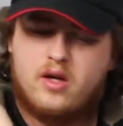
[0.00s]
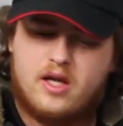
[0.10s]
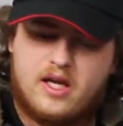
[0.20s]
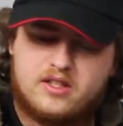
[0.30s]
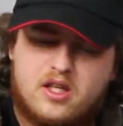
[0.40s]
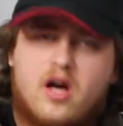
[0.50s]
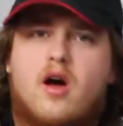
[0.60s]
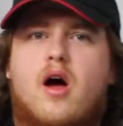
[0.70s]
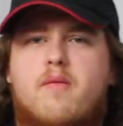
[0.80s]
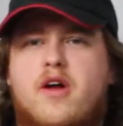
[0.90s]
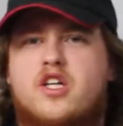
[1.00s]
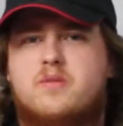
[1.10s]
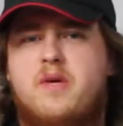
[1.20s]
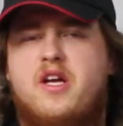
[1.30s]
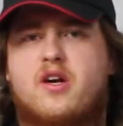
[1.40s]
is a better
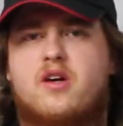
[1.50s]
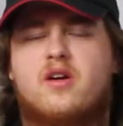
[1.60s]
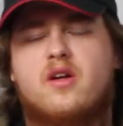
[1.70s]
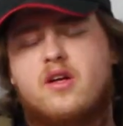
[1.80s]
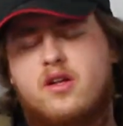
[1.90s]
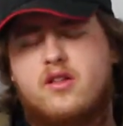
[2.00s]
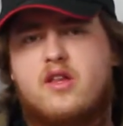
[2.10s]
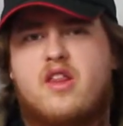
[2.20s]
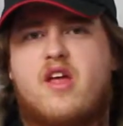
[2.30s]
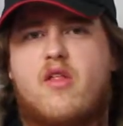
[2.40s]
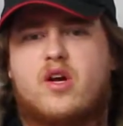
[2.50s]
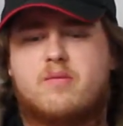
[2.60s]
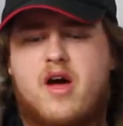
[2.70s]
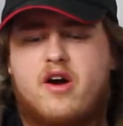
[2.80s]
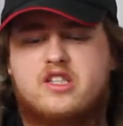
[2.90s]
speaker than the other
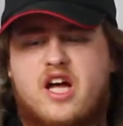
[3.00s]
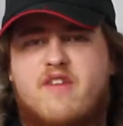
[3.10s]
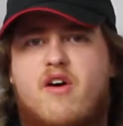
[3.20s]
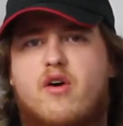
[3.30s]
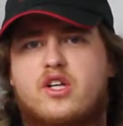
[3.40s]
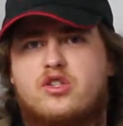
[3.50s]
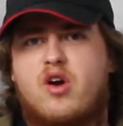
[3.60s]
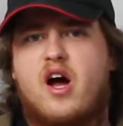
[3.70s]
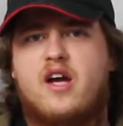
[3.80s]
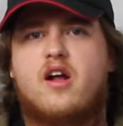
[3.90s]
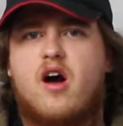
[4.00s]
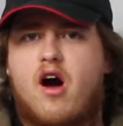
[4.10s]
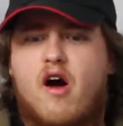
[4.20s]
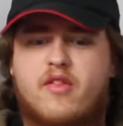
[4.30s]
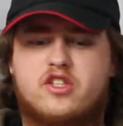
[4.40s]
competitors I've already tried
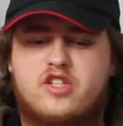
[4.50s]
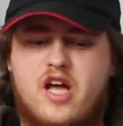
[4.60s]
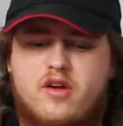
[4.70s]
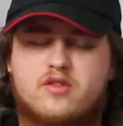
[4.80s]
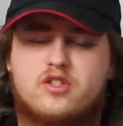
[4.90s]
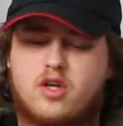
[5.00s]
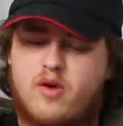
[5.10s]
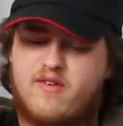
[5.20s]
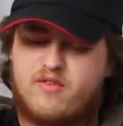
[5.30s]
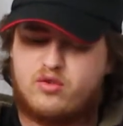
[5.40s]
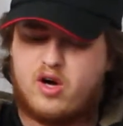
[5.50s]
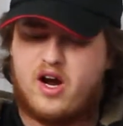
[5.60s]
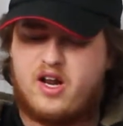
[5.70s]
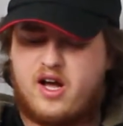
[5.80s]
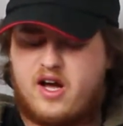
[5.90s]
on this channel. So we've
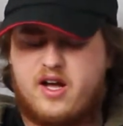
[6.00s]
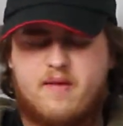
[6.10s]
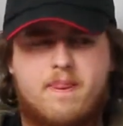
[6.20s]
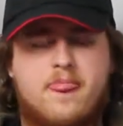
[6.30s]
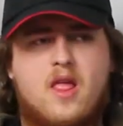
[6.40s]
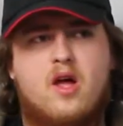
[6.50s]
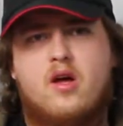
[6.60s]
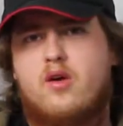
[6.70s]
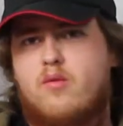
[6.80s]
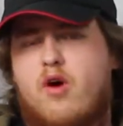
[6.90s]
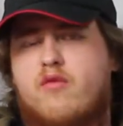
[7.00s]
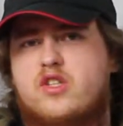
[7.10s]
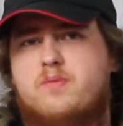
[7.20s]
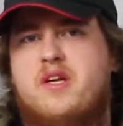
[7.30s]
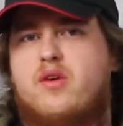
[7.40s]
tried, uh, well
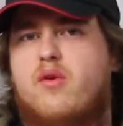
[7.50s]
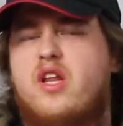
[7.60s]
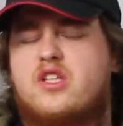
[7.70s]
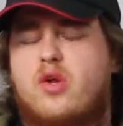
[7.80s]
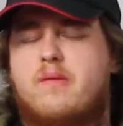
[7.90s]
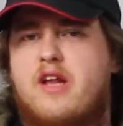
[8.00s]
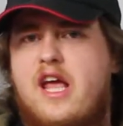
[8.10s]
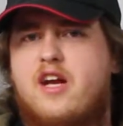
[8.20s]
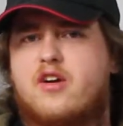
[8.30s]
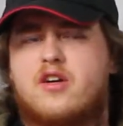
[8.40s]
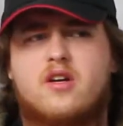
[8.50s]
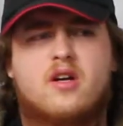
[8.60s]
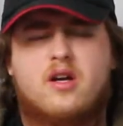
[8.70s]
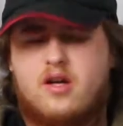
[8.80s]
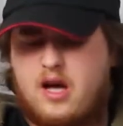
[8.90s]
for speaker really it's only been Anker.
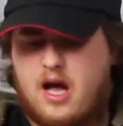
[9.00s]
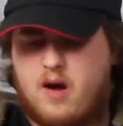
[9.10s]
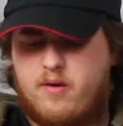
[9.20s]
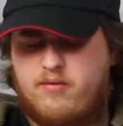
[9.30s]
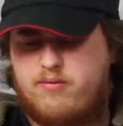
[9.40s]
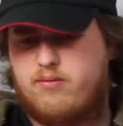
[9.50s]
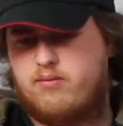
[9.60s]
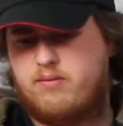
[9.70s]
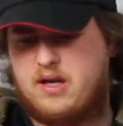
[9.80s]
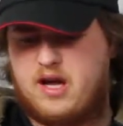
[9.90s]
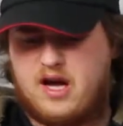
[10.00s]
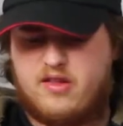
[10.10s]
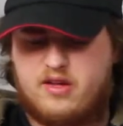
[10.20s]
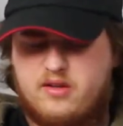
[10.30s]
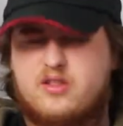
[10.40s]
Uh, we've been
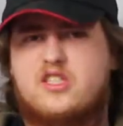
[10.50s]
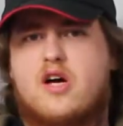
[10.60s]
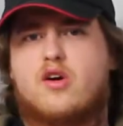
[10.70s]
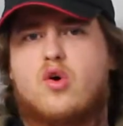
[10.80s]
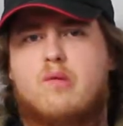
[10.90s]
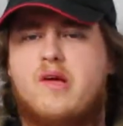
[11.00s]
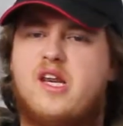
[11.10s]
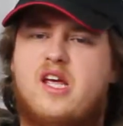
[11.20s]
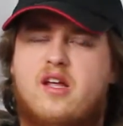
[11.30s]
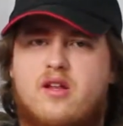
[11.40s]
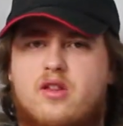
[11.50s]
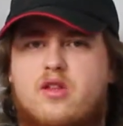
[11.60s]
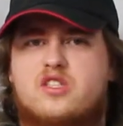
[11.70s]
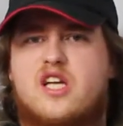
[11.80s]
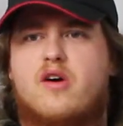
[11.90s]
uh, the Soundcore Mini,
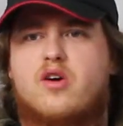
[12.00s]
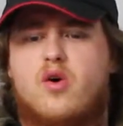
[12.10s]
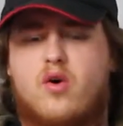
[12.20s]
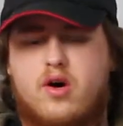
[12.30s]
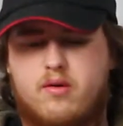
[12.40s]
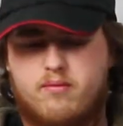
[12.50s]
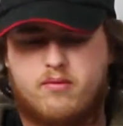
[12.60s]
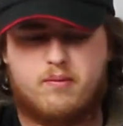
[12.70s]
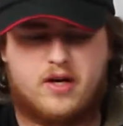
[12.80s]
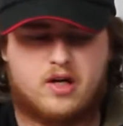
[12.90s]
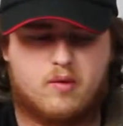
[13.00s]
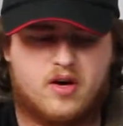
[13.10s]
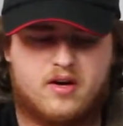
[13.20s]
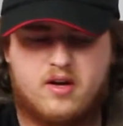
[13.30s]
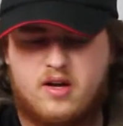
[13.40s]
the Soundcore, the bigger
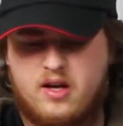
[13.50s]
one,